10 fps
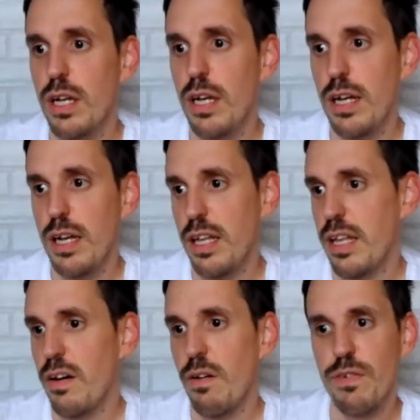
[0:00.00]

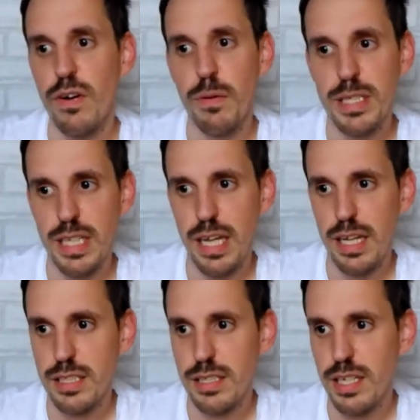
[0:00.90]
of comments
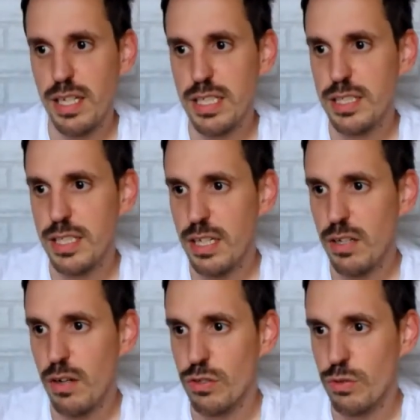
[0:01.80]
that he's seen
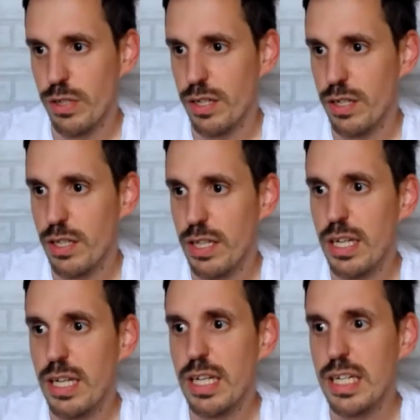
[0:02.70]
on Twitter.
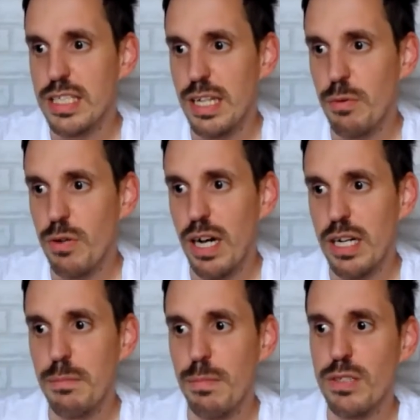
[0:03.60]
Is the book an
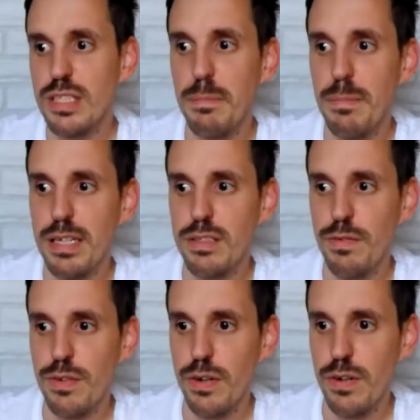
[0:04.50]
important part of
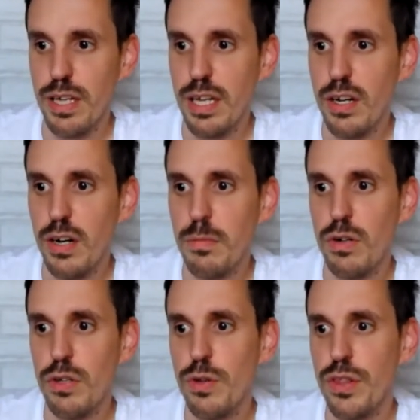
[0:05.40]
your income, or
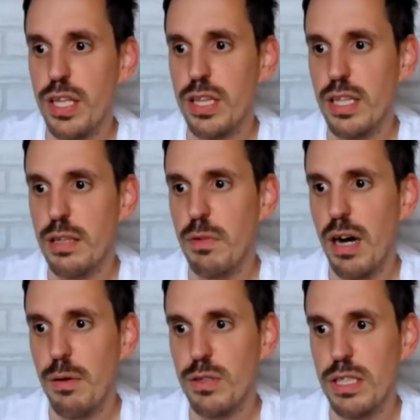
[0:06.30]
you think
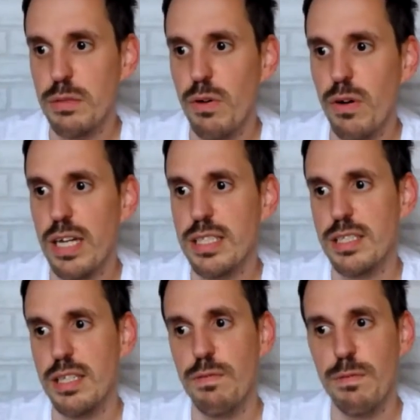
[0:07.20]
about it more as a
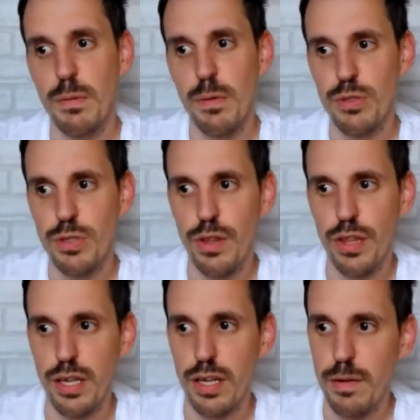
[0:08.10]
self-promotion
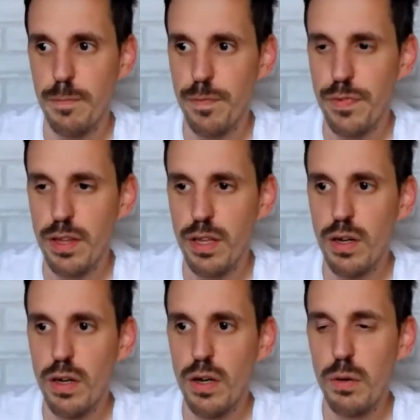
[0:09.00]
thing?
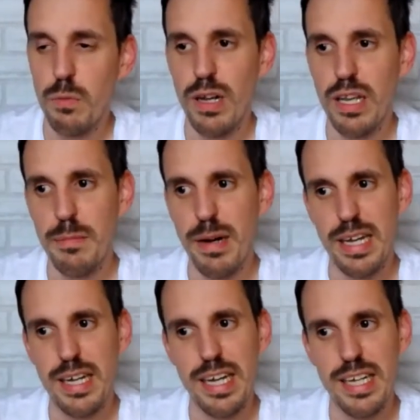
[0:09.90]
Well, in my
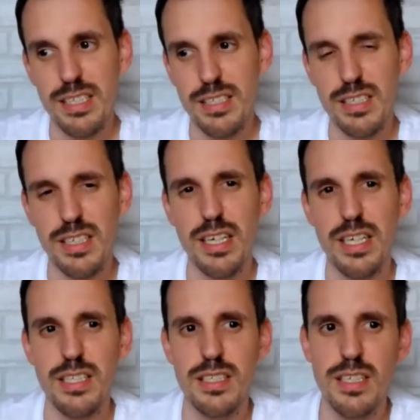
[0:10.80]
case,
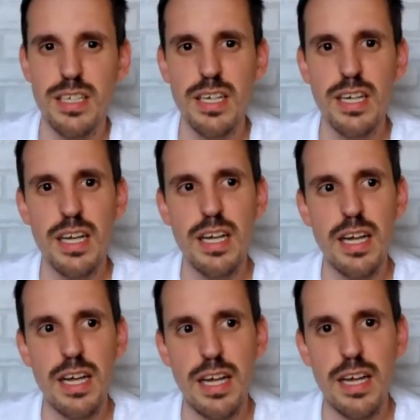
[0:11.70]
is
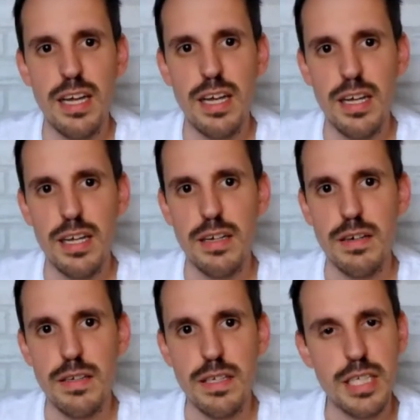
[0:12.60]

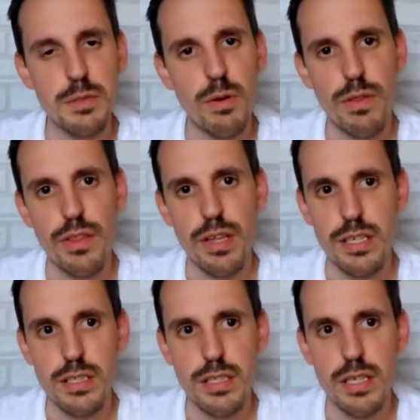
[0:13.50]
both
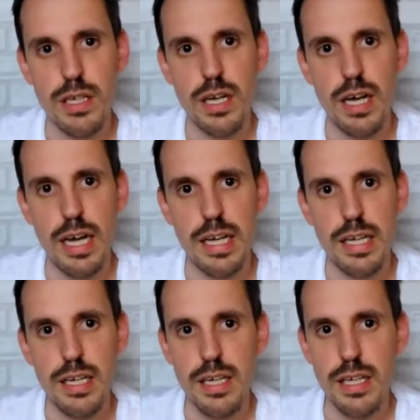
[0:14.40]
things.
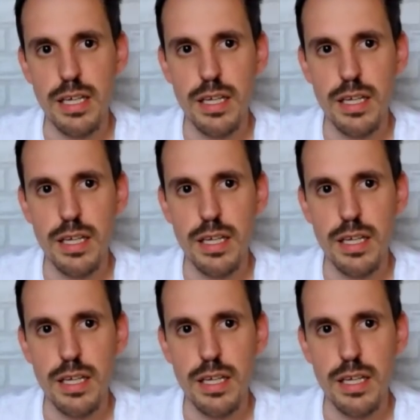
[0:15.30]
I